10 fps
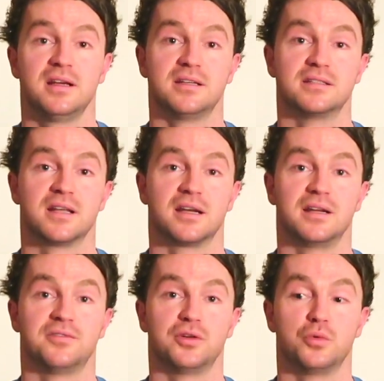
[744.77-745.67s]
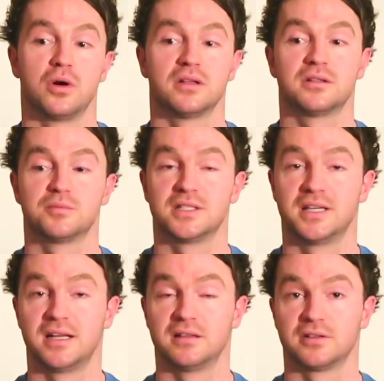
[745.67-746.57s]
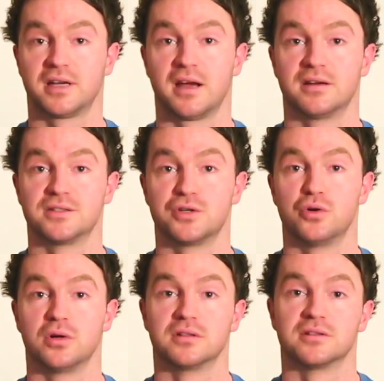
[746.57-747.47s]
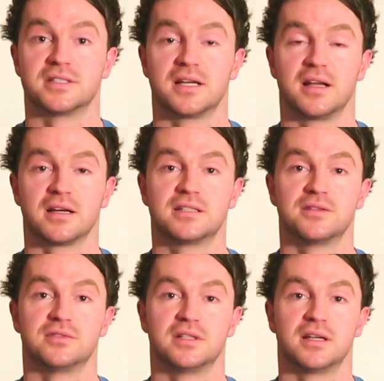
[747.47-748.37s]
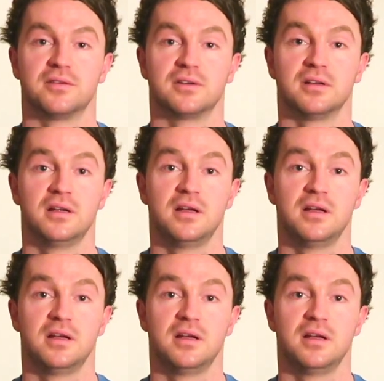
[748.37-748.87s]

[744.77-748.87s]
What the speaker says: is that if you want them to nail their cardio and their daily activity level,